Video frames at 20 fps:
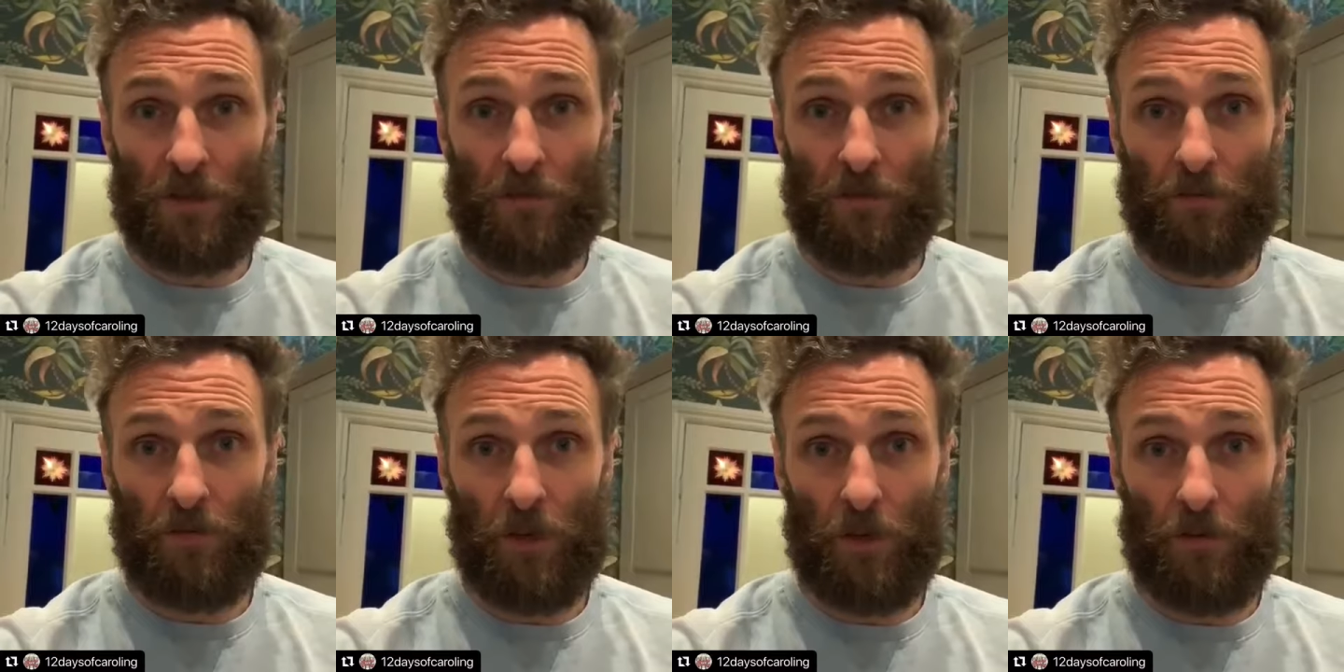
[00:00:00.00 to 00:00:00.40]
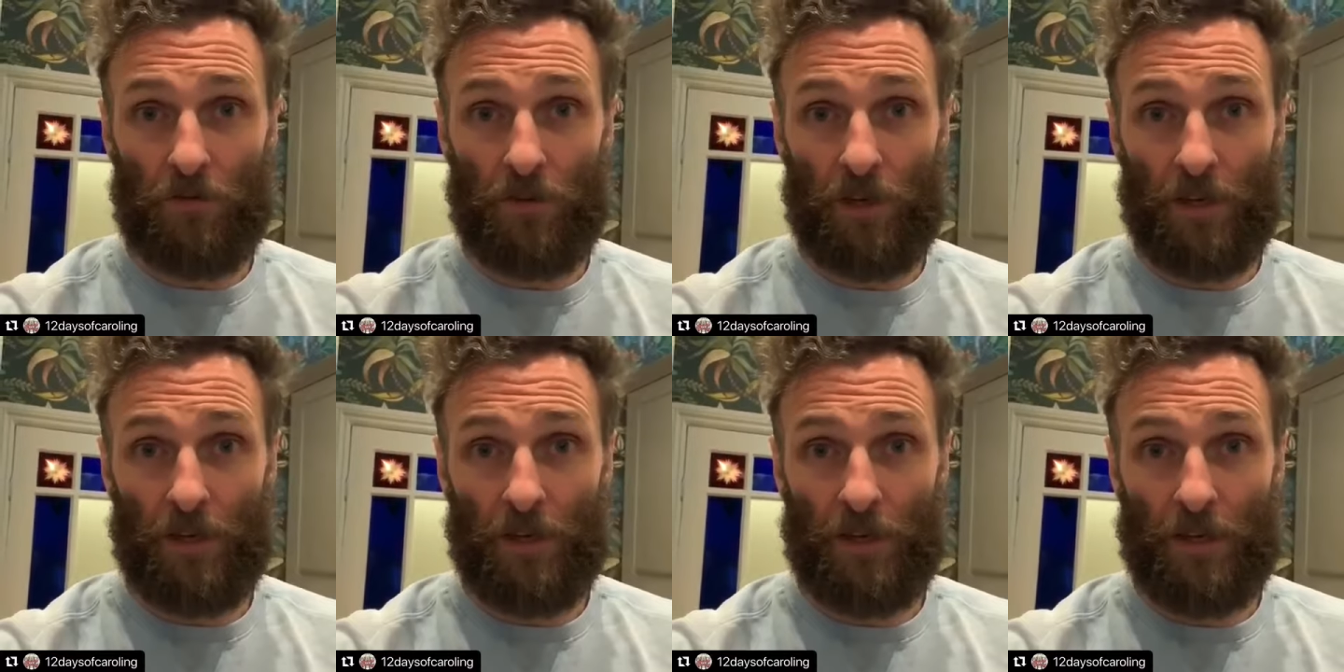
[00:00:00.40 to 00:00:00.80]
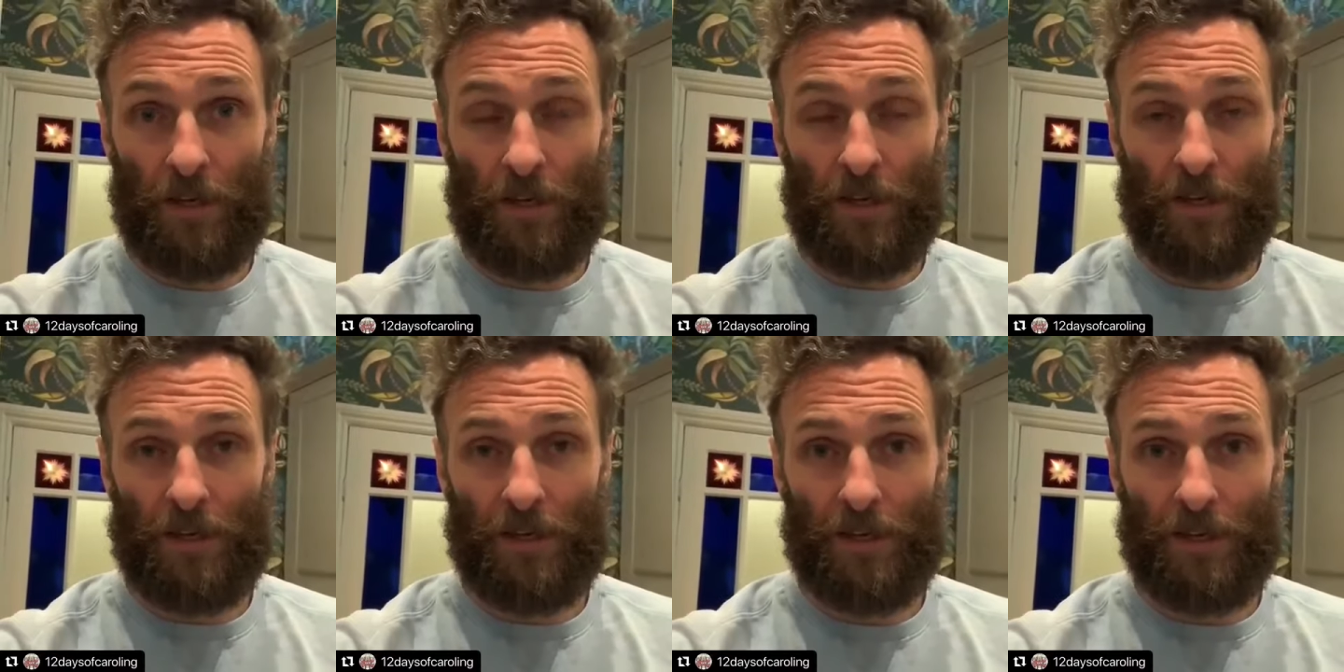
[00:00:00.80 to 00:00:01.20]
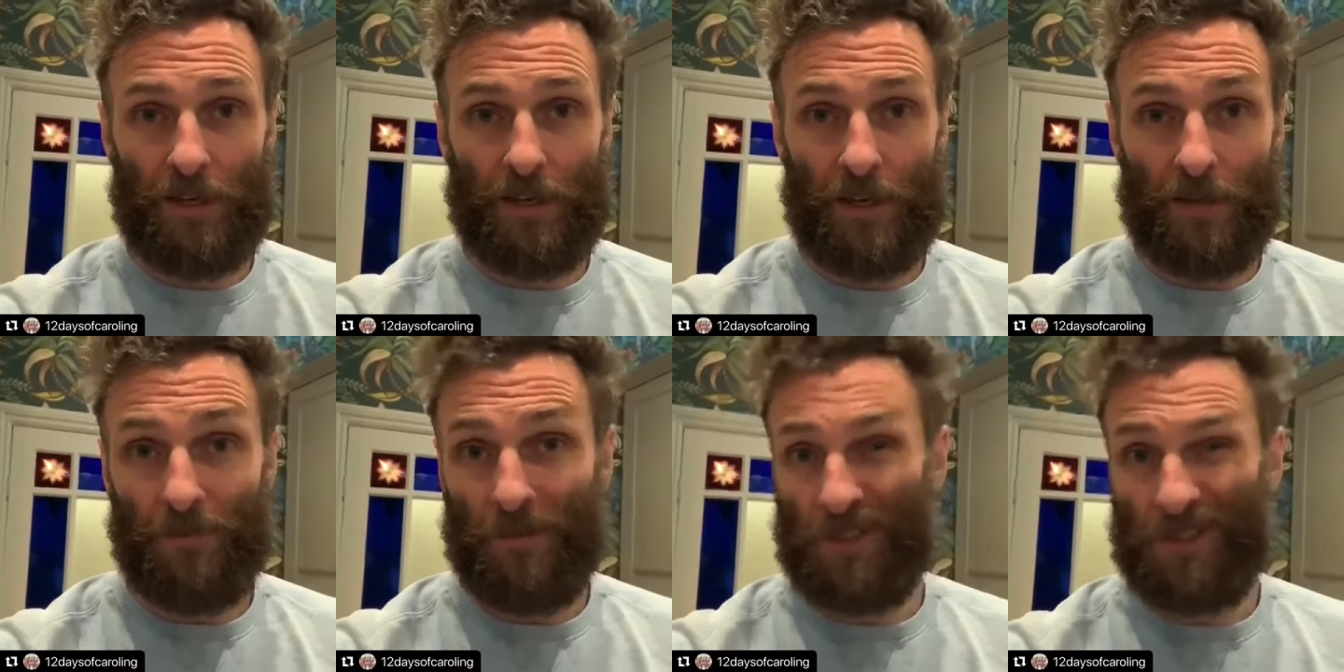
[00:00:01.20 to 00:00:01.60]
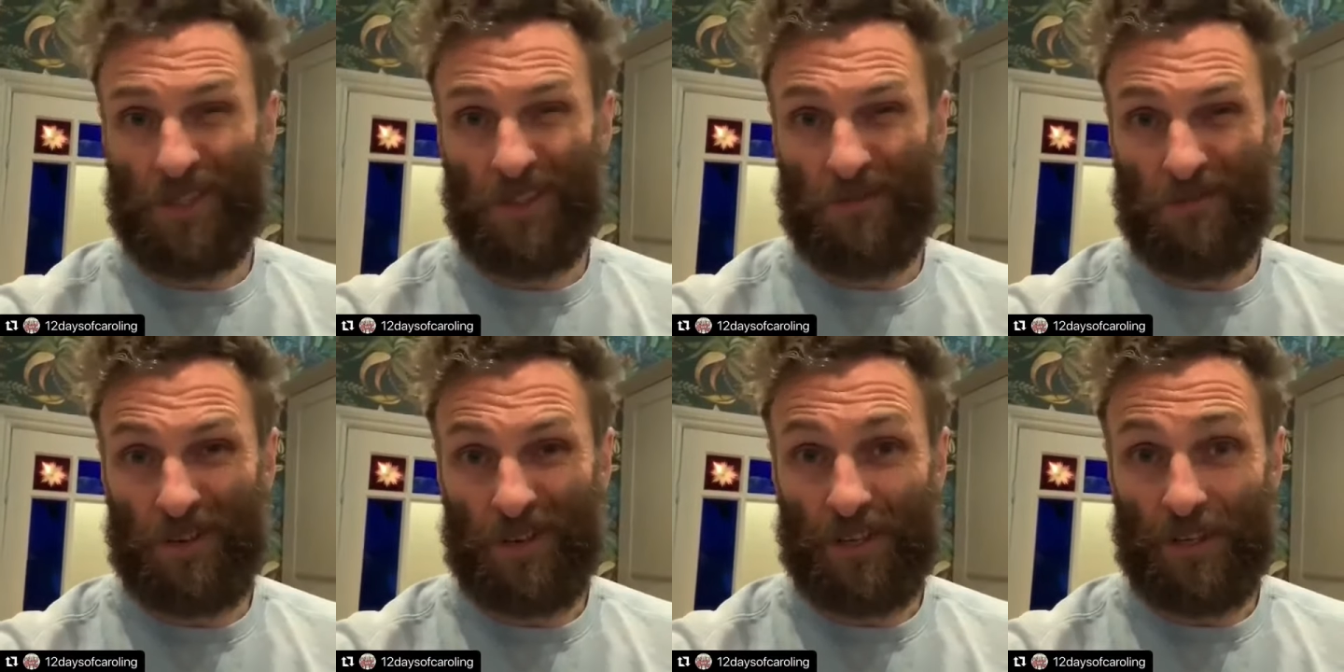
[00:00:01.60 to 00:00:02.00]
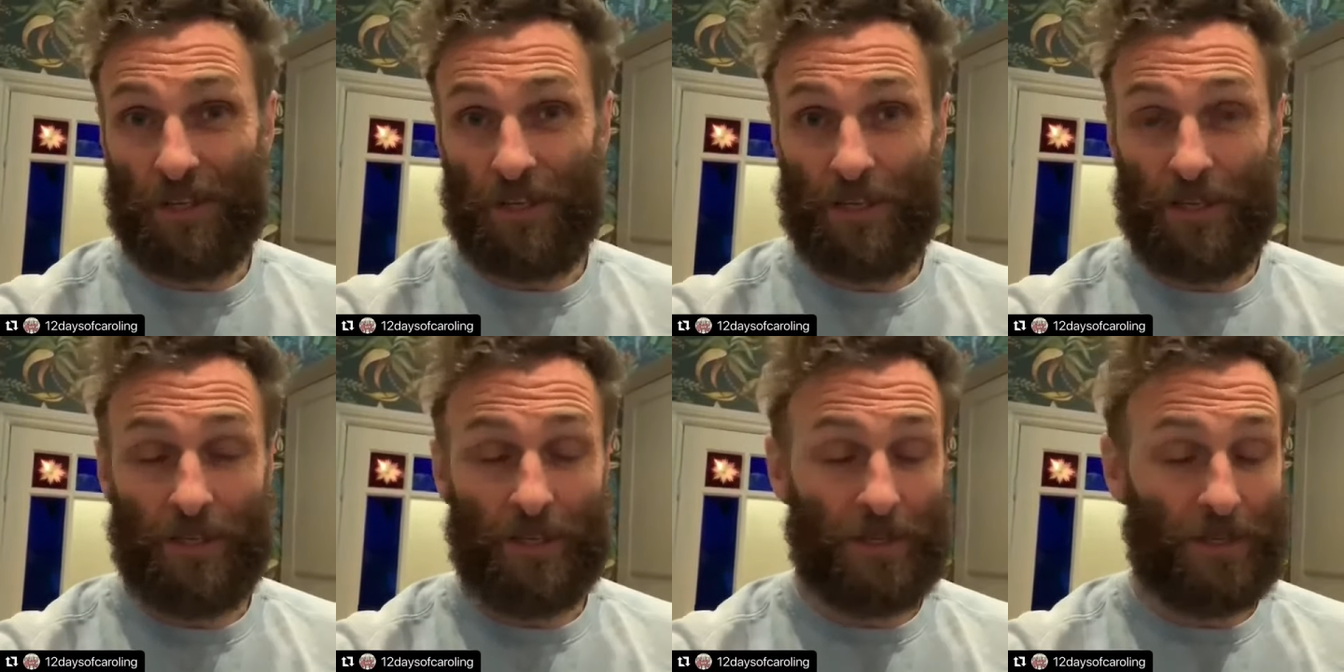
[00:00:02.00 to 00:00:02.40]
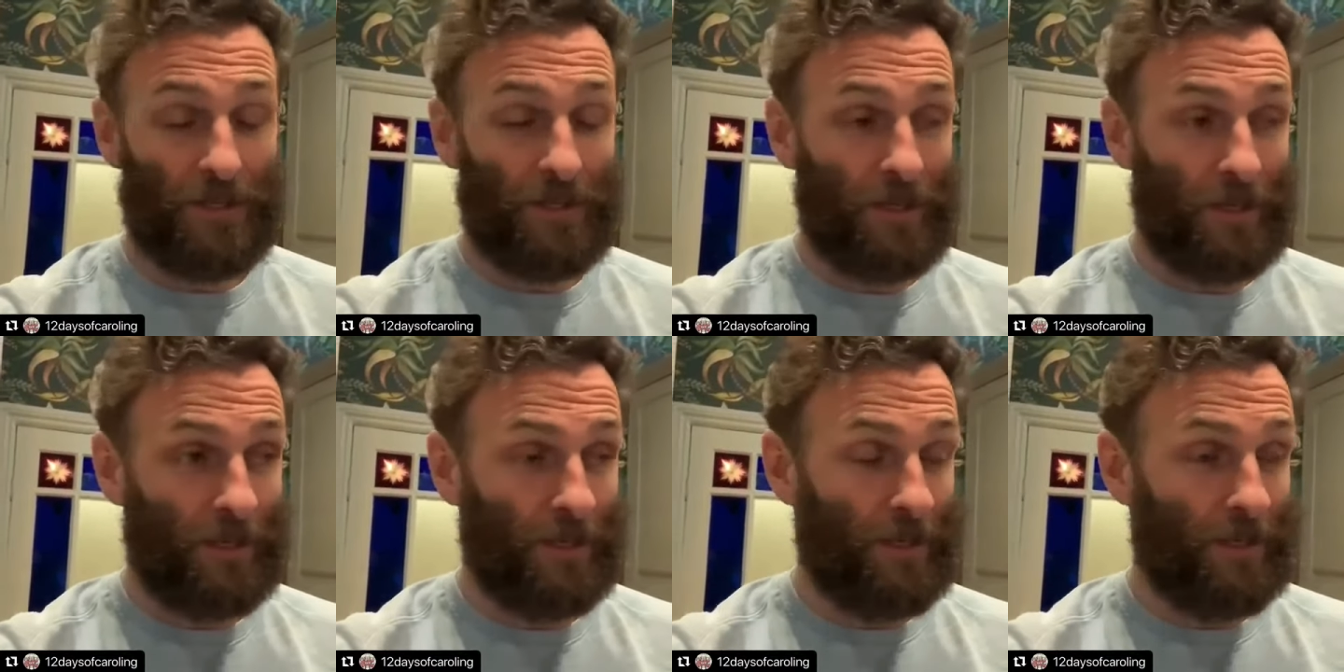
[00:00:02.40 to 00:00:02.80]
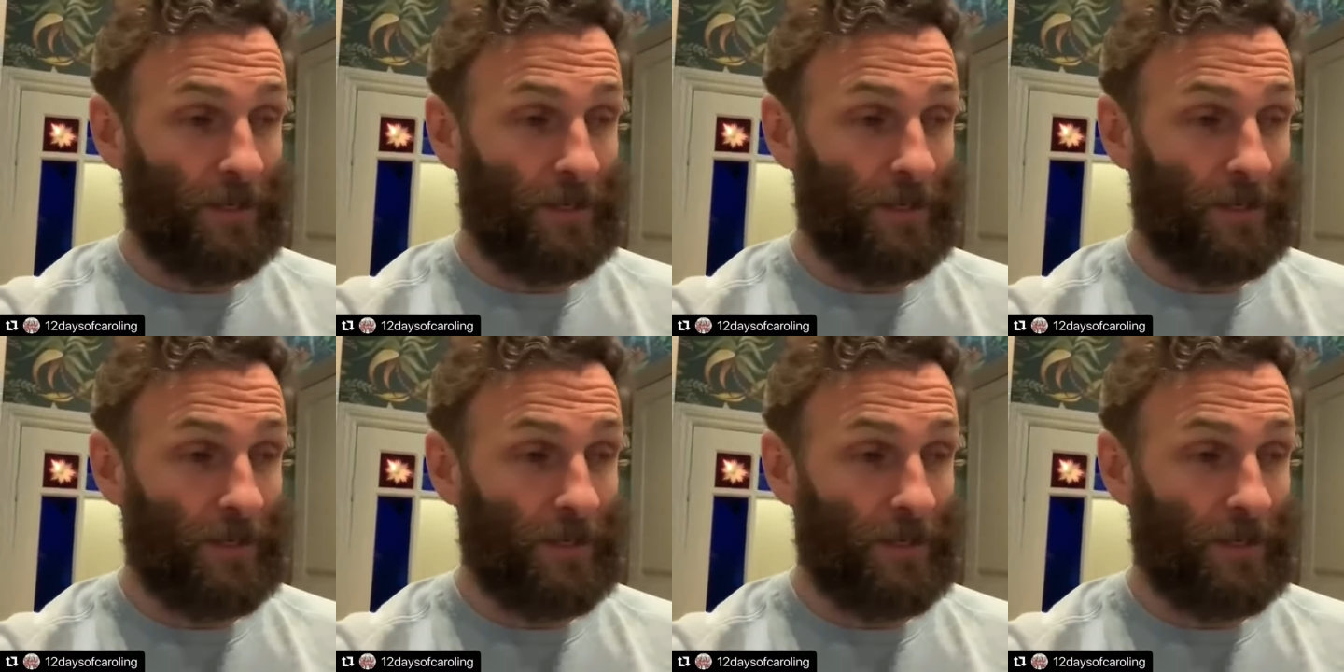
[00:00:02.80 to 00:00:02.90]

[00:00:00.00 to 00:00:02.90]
Fluffy and Mr. Friendly, isn't he?